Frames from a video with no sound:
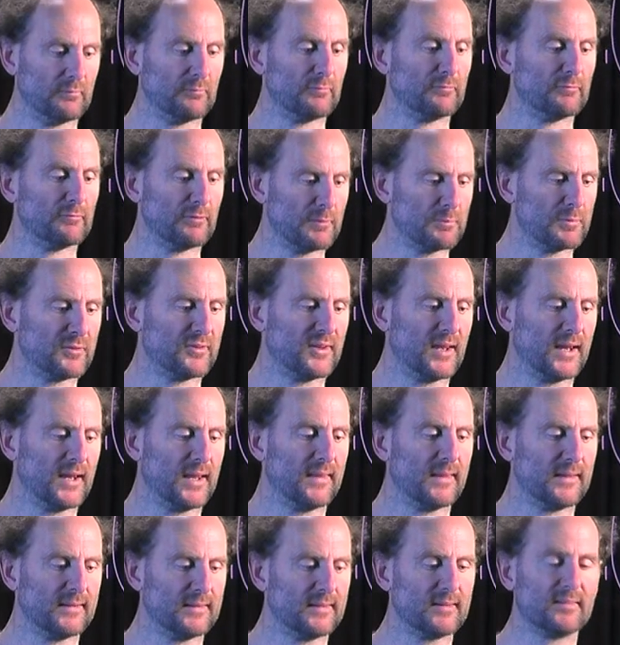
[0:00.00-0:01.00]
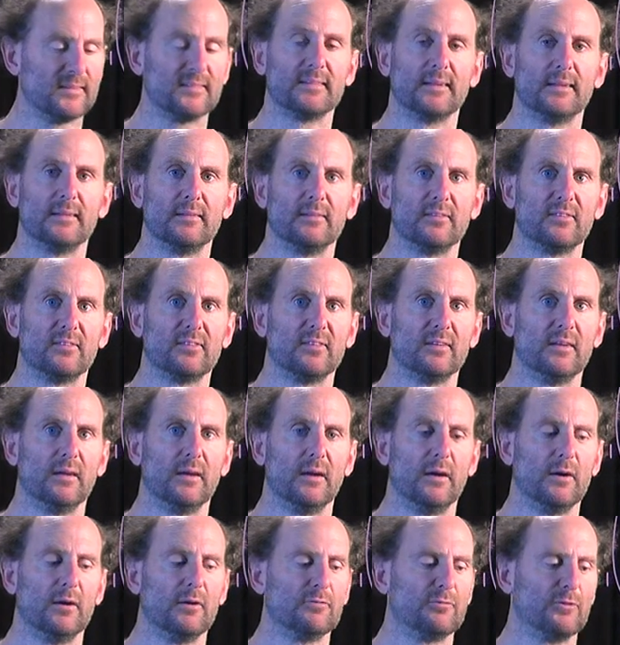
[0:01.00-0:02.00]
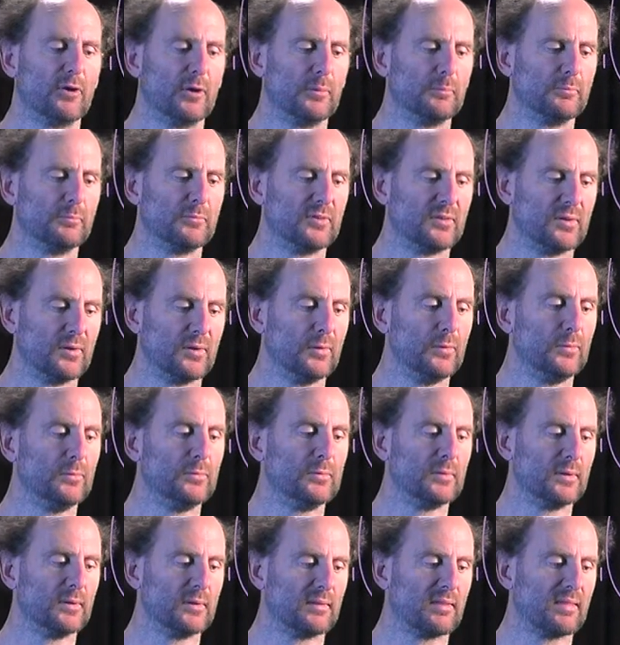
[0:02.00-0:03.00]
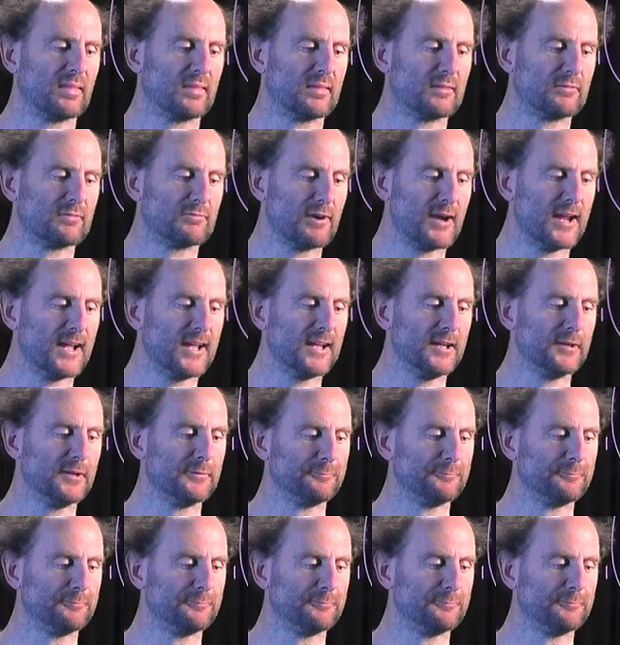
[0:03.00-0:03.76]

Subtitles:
representing the distance from 2 to 3,